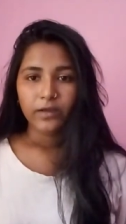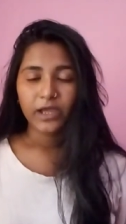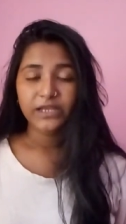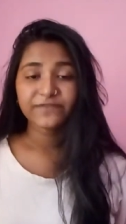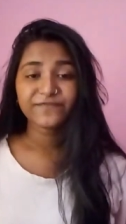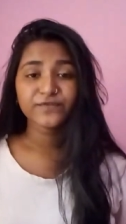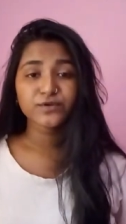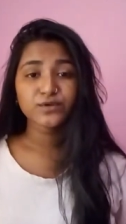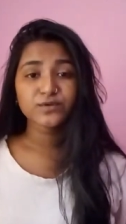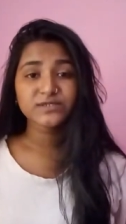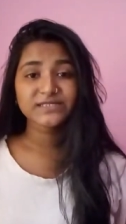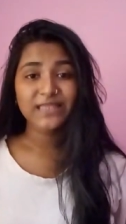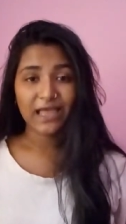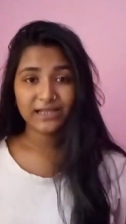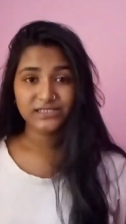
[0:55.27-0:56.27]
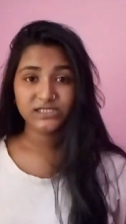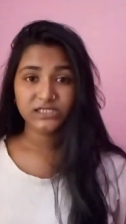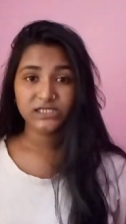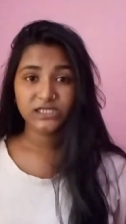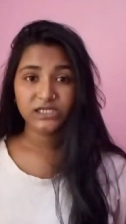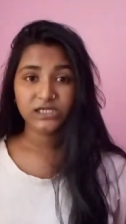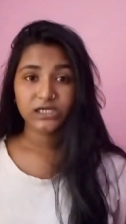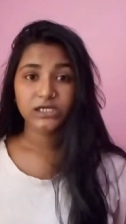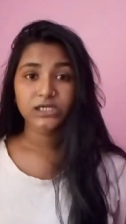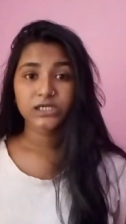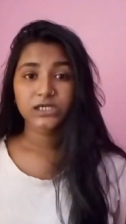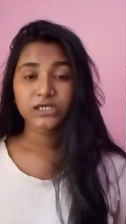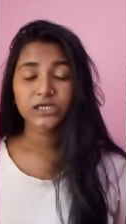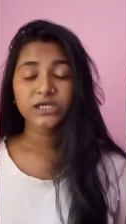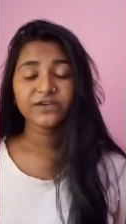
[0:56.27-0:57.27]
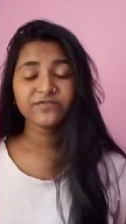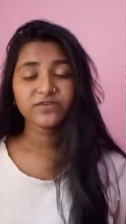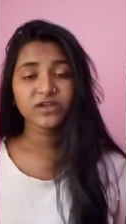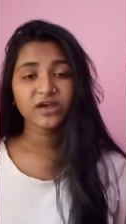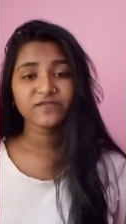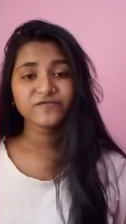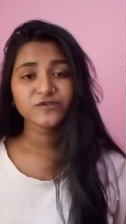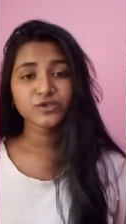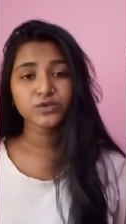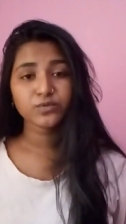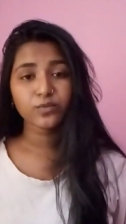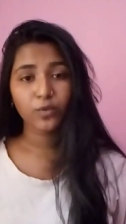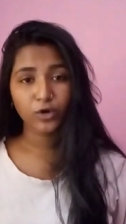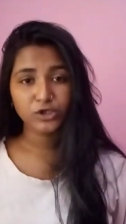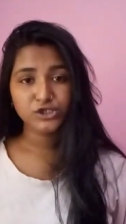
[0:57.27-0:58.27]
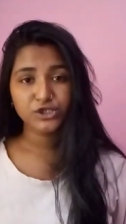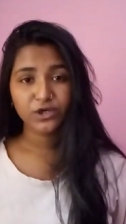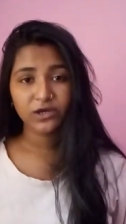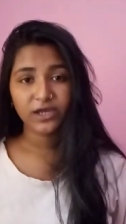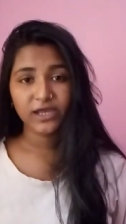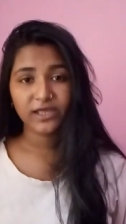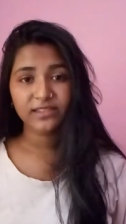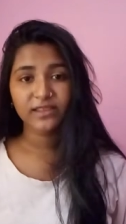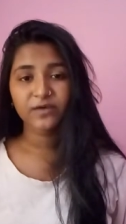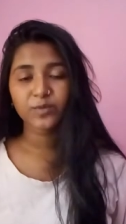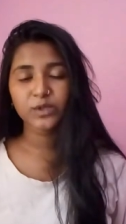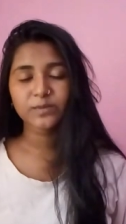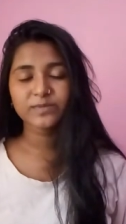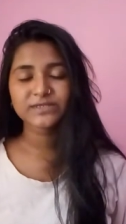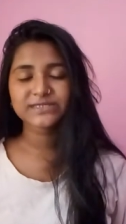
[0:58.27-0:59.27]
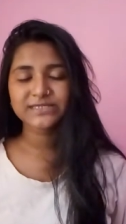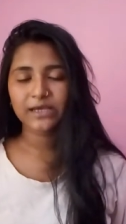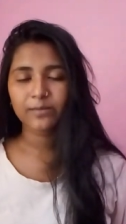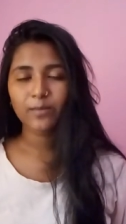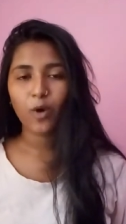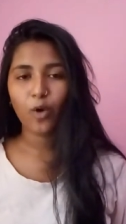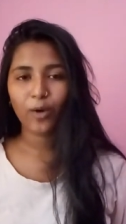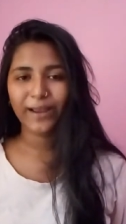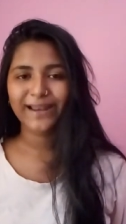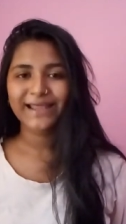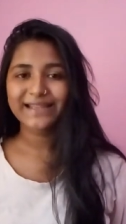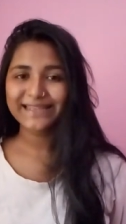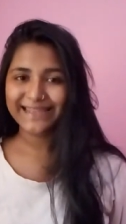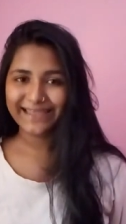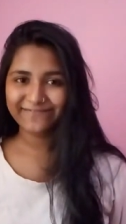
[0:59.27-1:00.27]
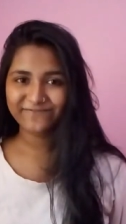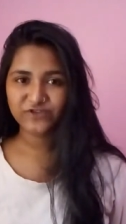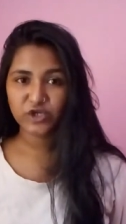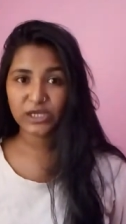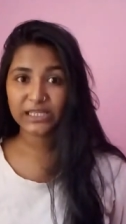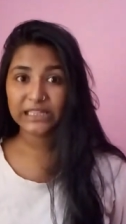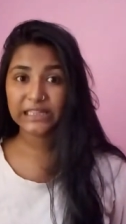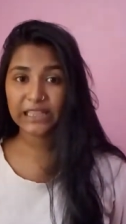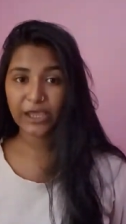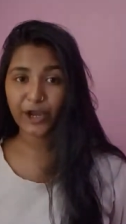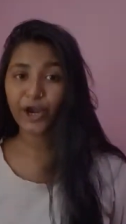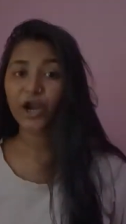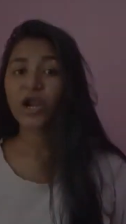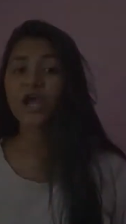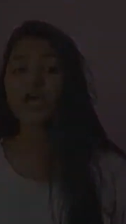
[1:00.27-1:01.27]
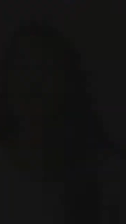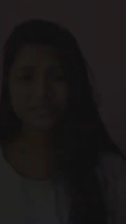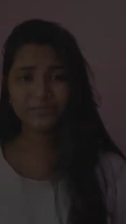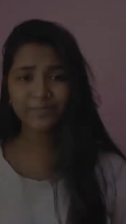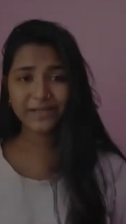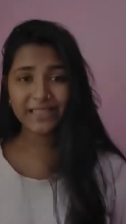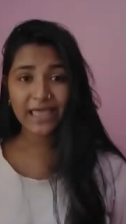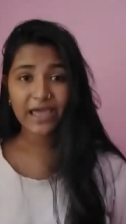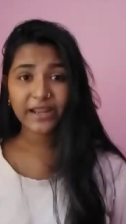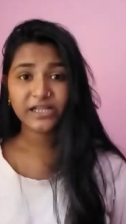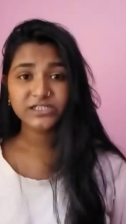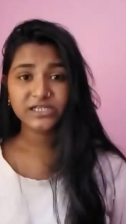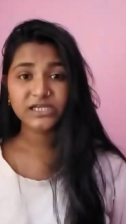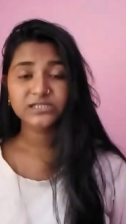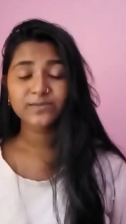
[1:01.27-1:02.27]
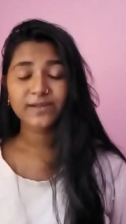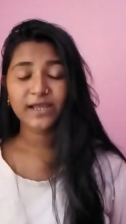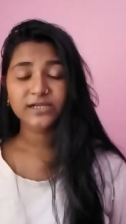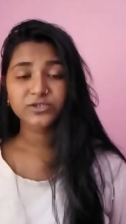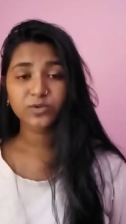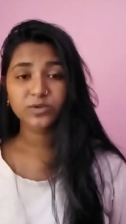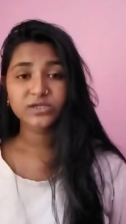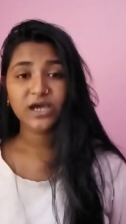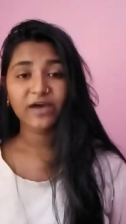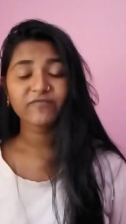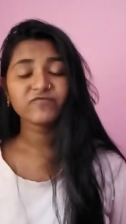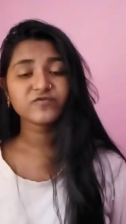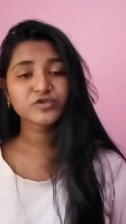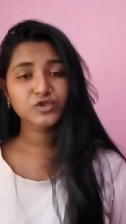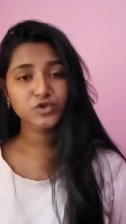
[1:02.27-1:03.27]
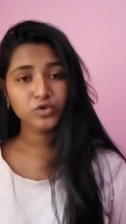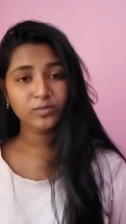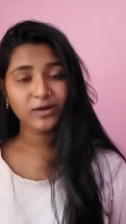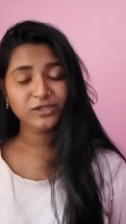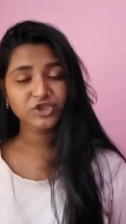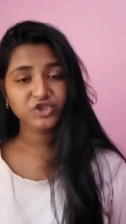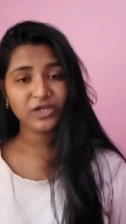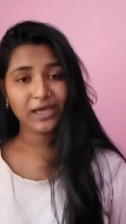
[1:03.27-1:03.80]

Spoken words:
And if you use that technique, even after you wash your hair, there will be some oil left in there. But there are days when I don't have too much